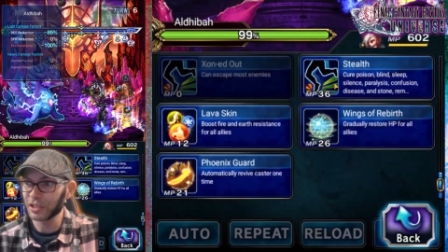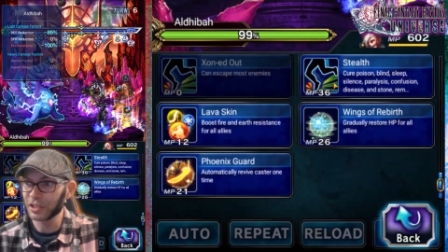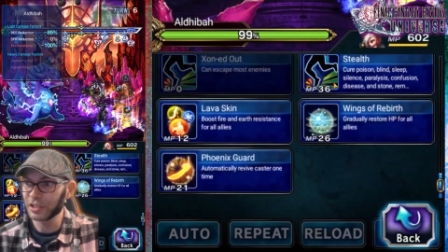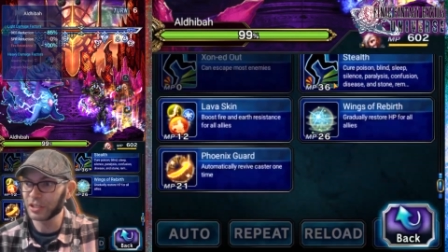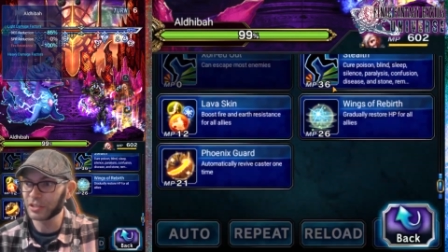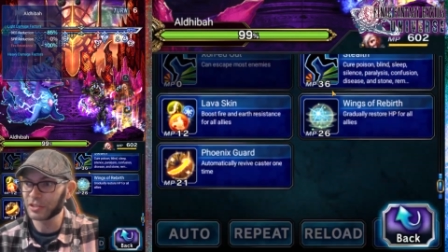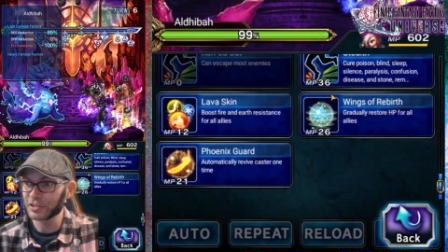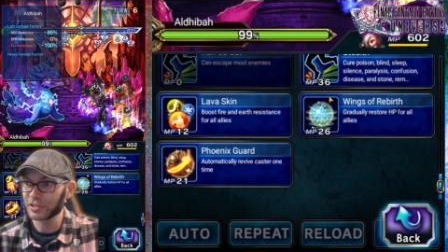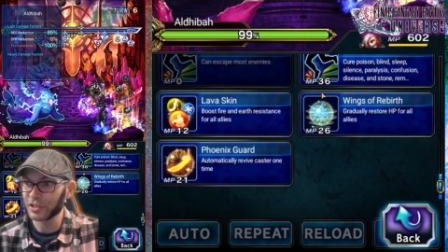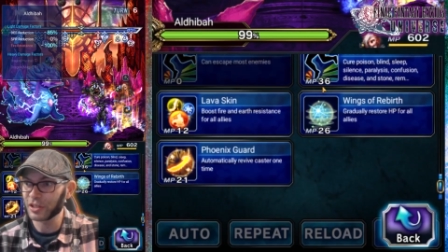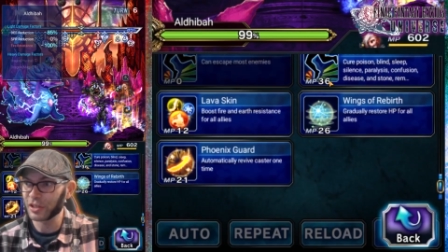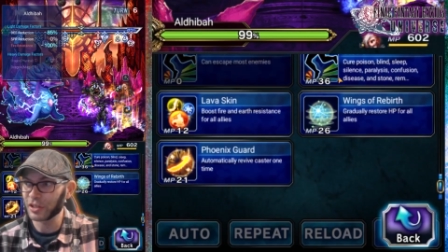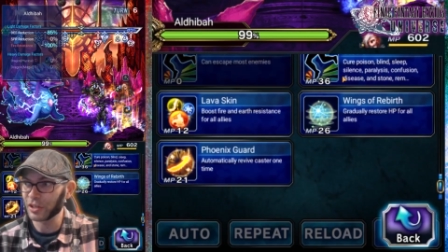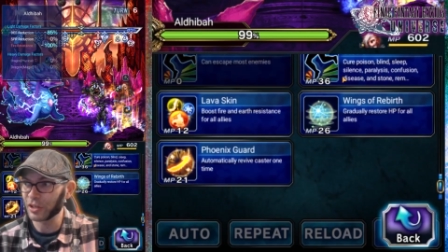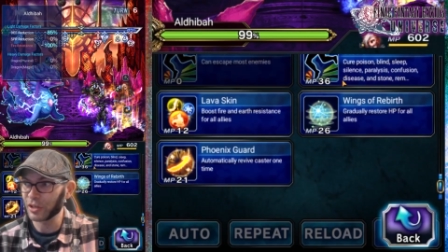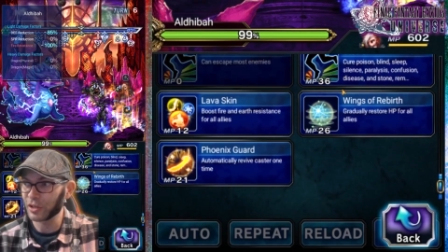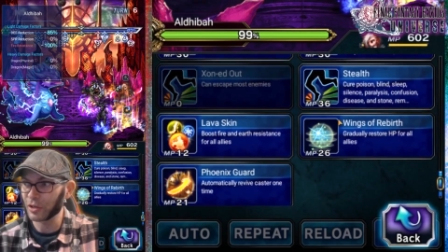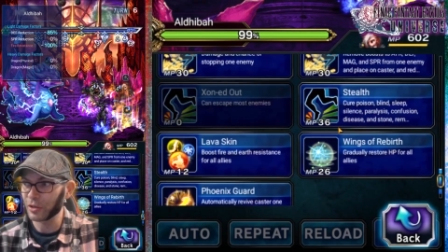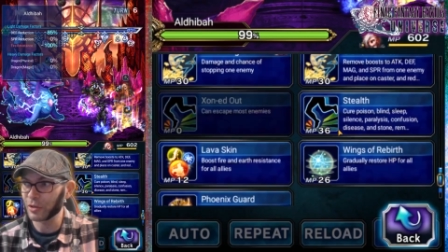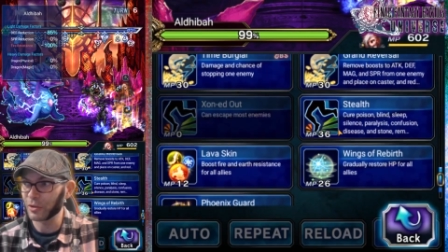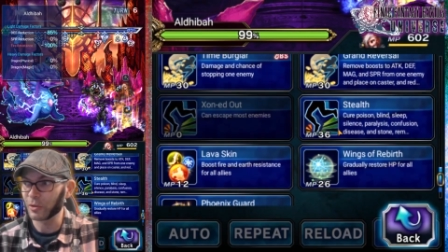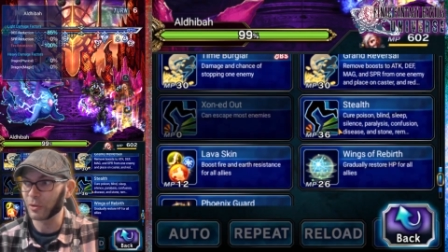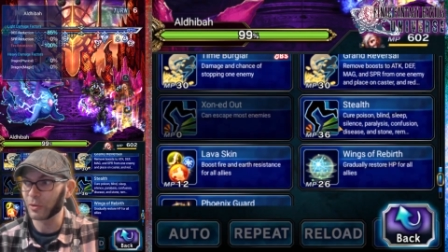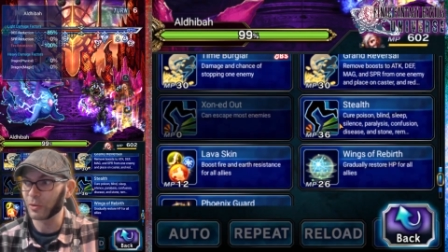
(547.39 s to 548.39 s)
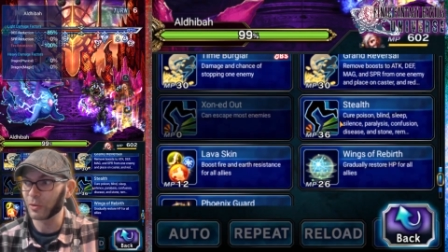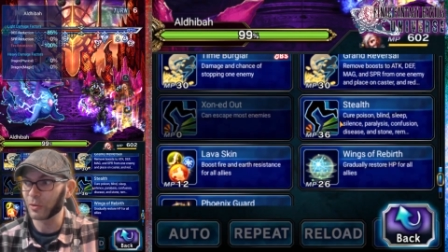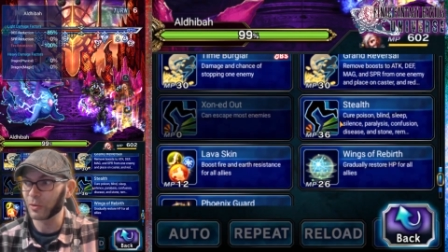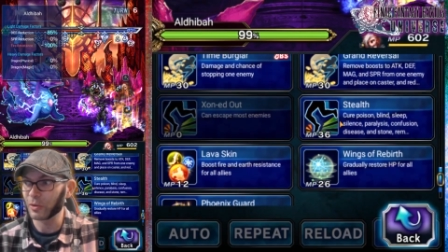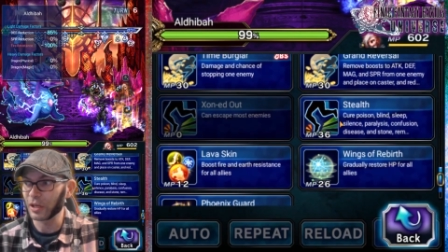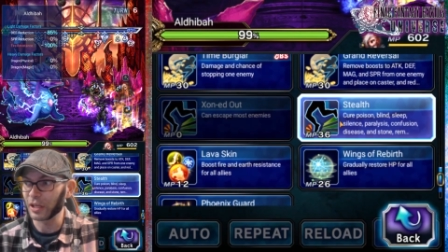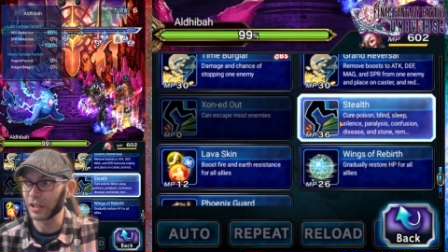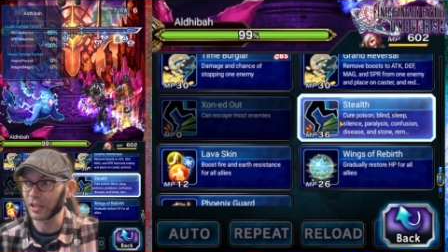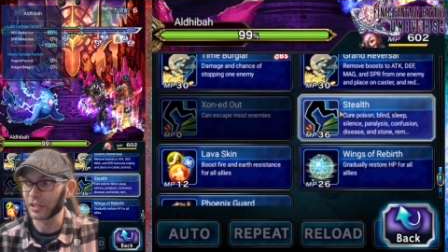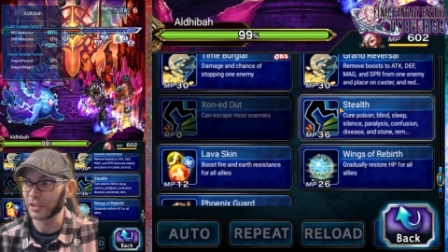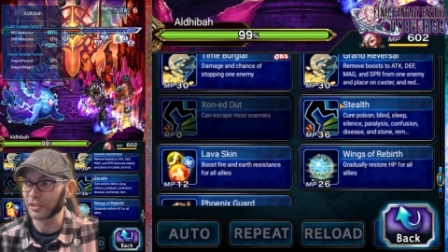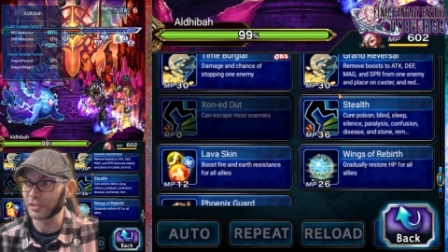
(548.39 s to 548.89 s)
He is going to go
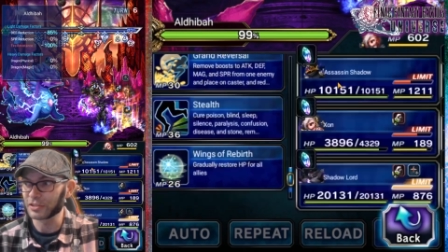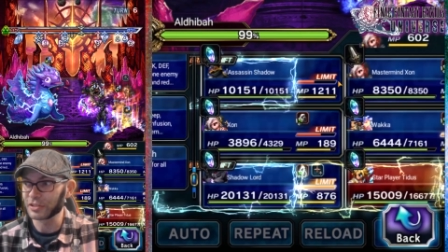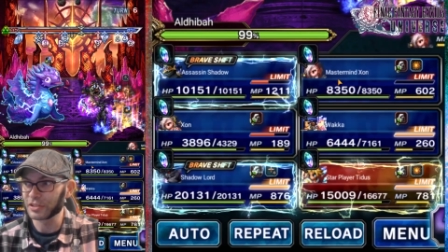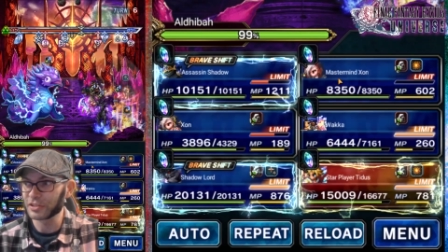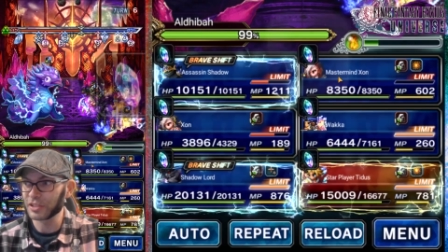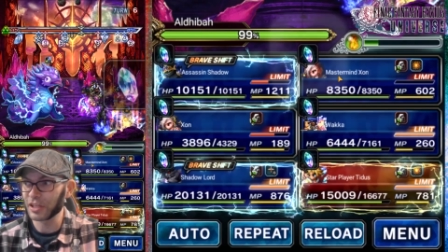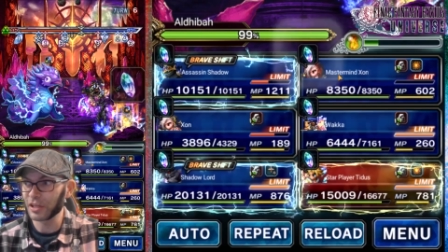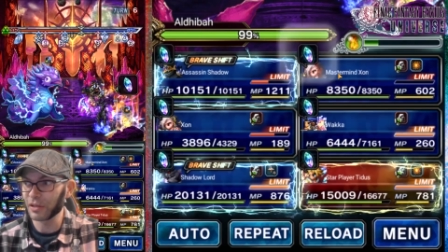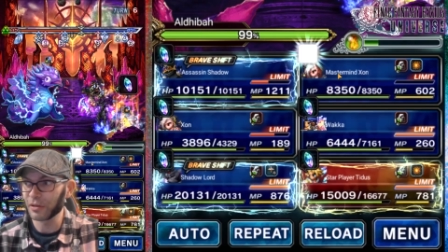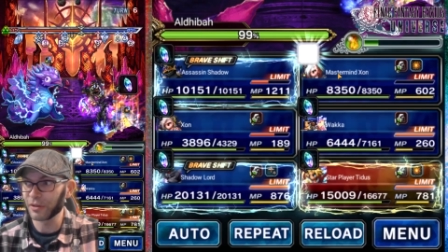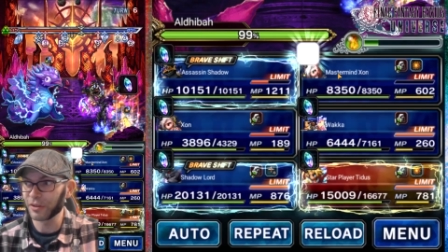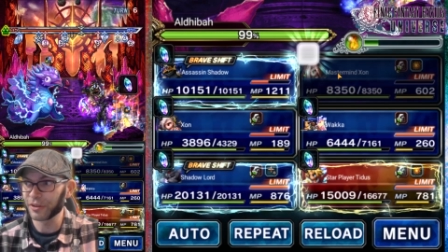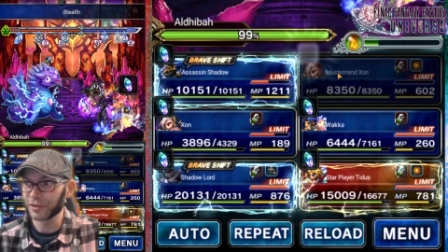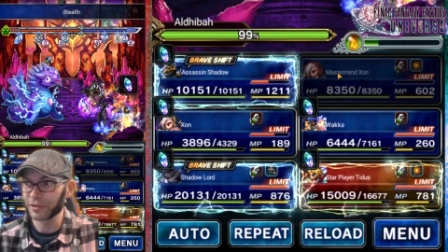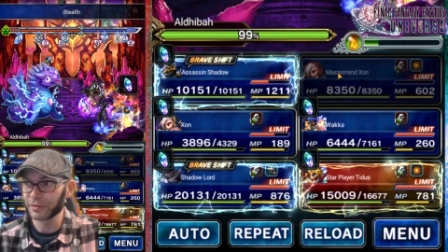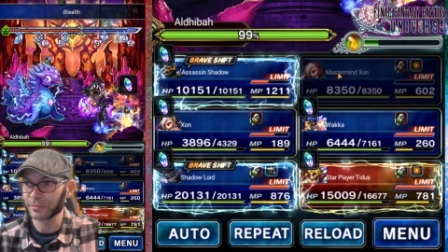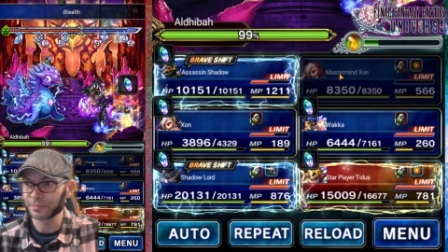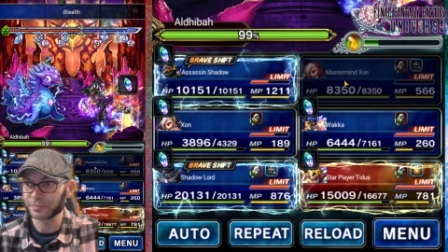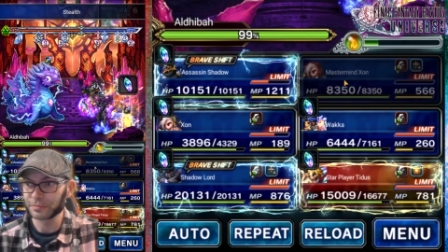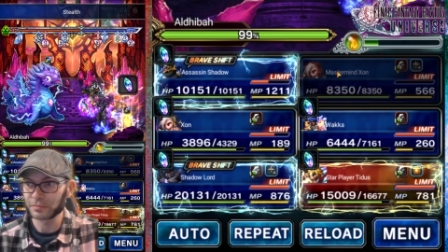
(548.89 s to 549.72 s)
and Stealth.